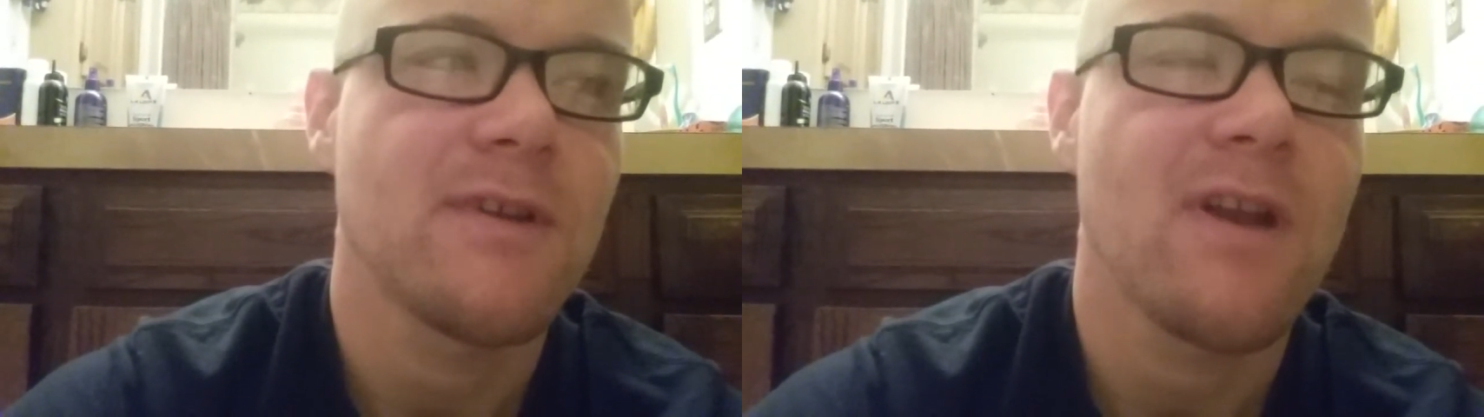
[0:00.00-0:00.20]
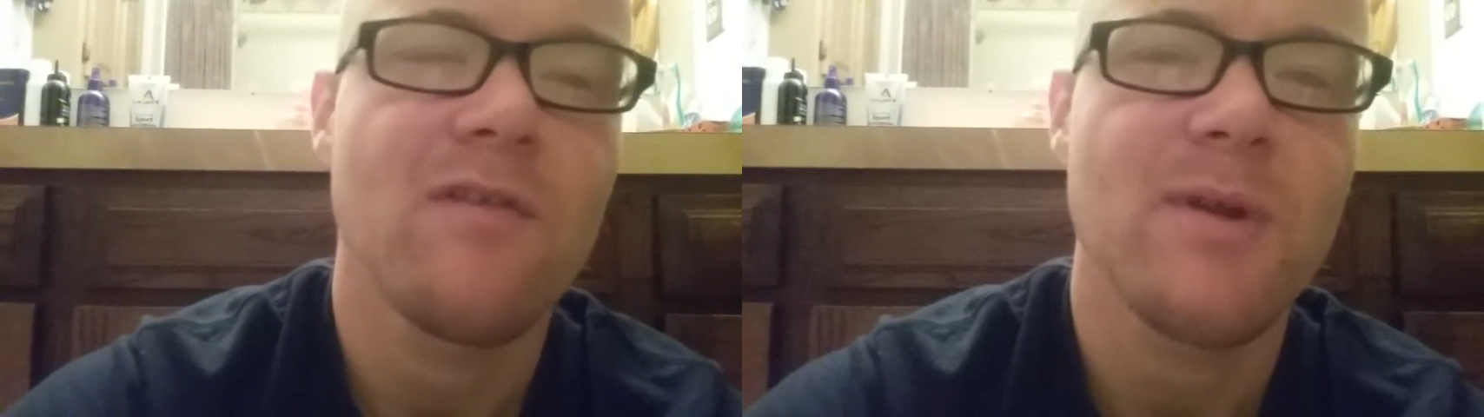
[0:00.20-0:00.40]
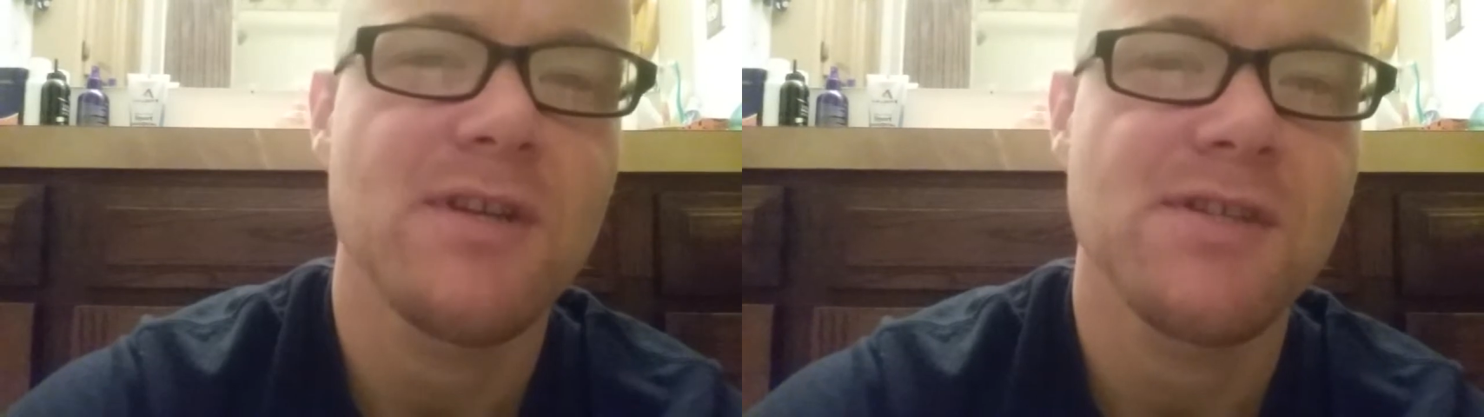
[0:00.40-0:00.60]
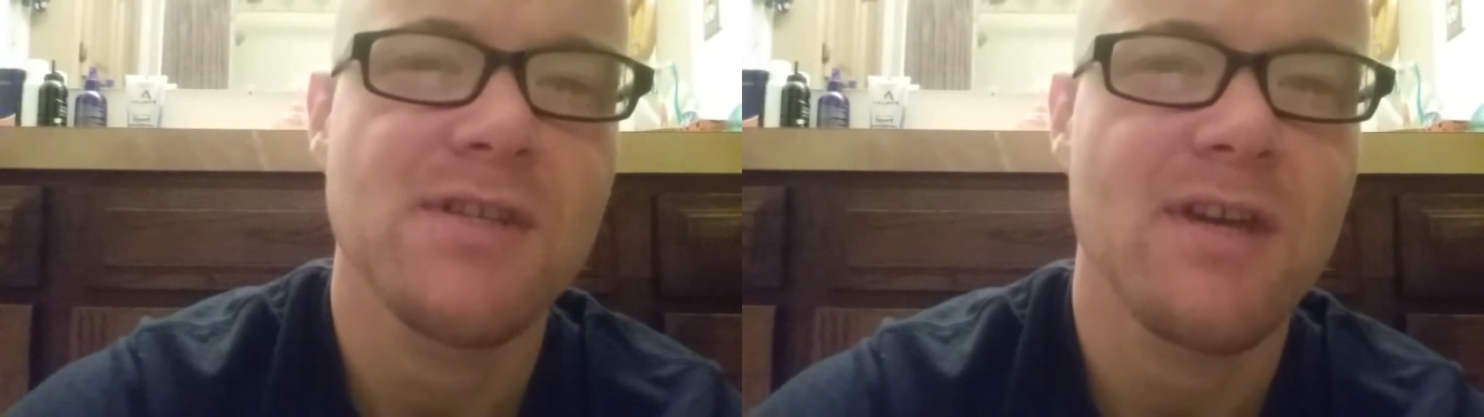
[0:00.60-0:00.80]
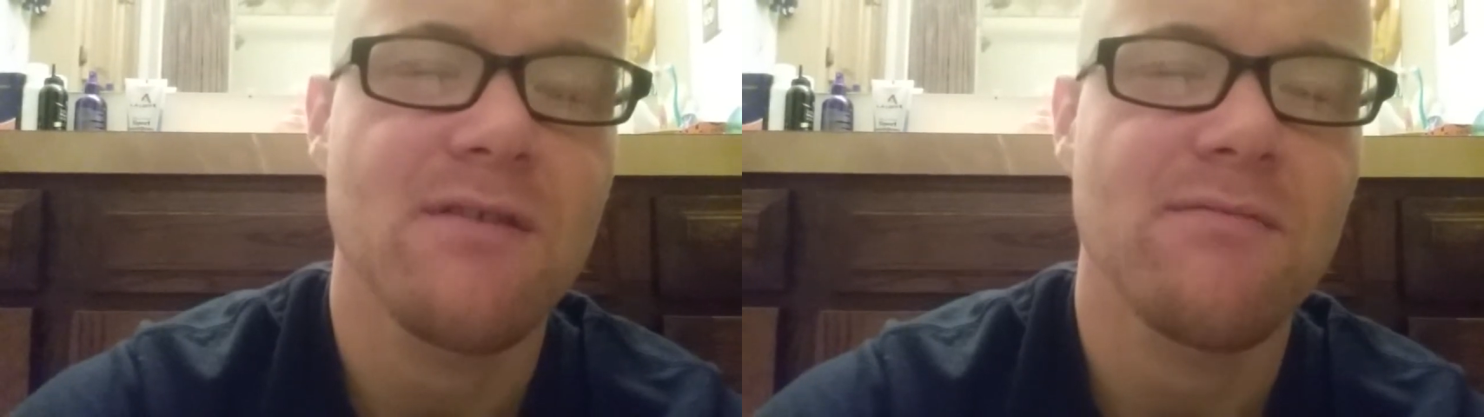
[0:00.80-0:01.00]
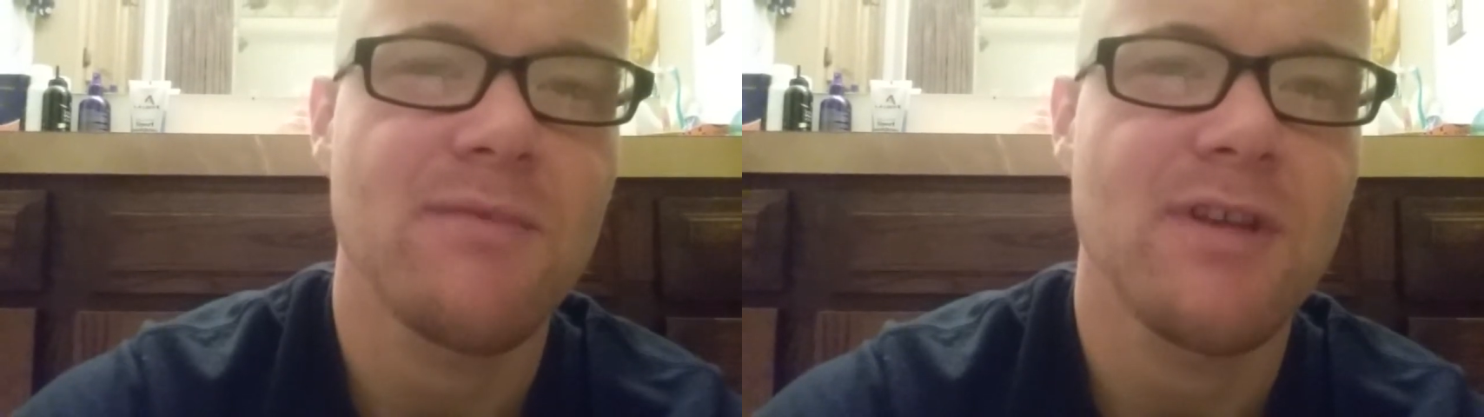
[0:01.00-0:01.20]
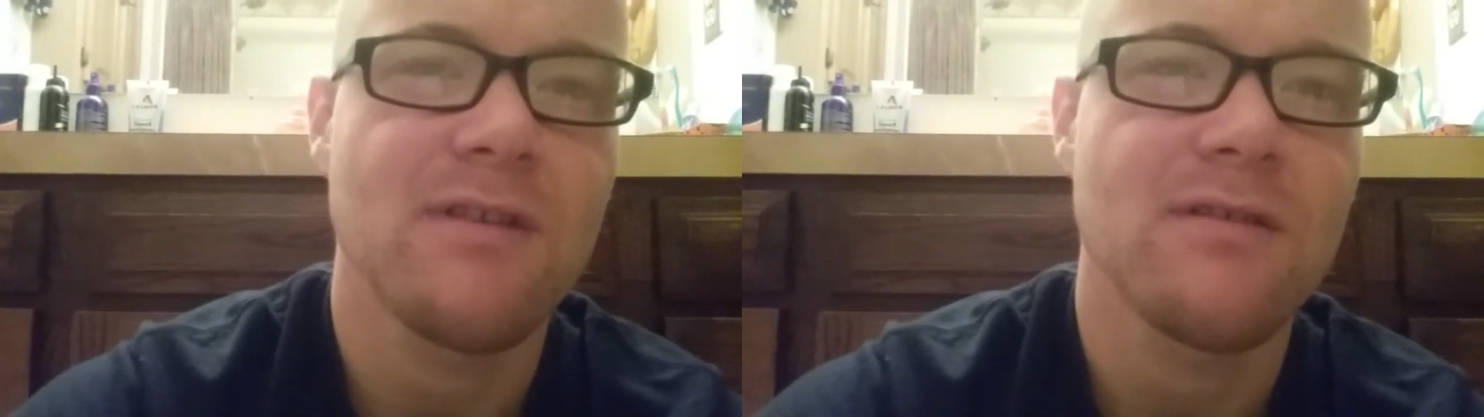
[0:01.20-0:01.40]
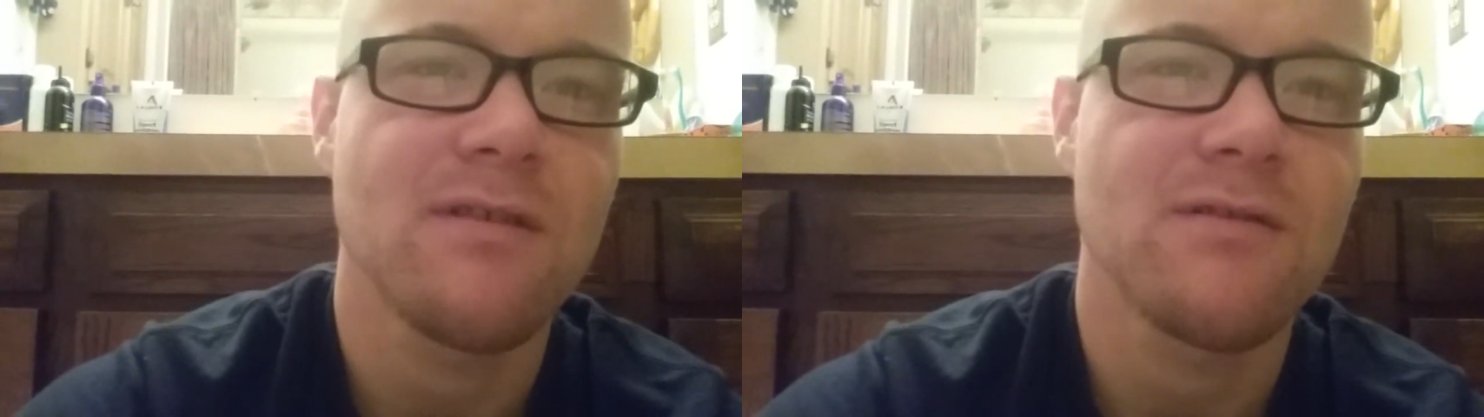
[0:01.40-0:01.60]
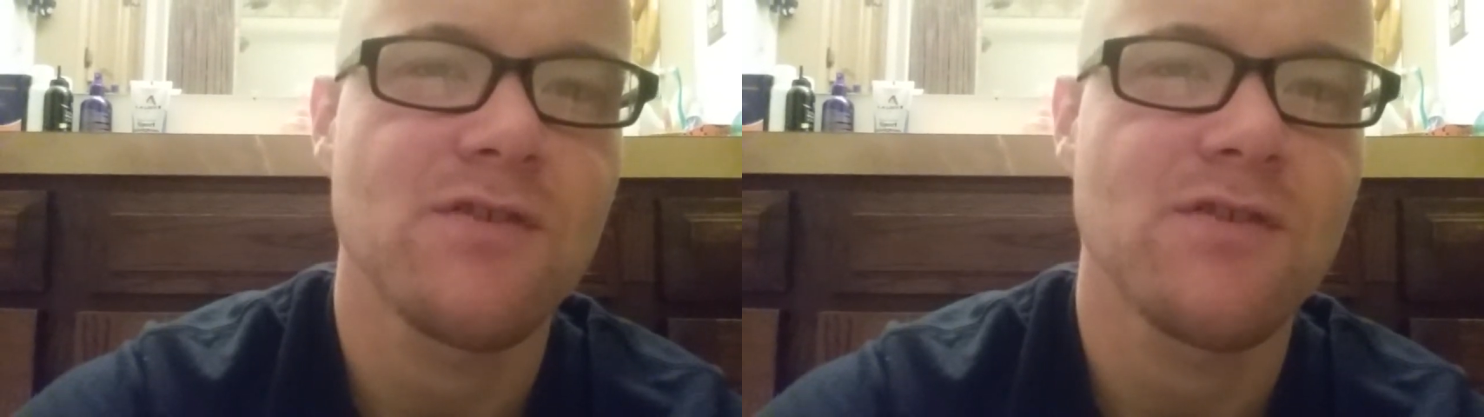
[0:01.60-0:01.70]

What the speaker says: And everybody's just kind of being,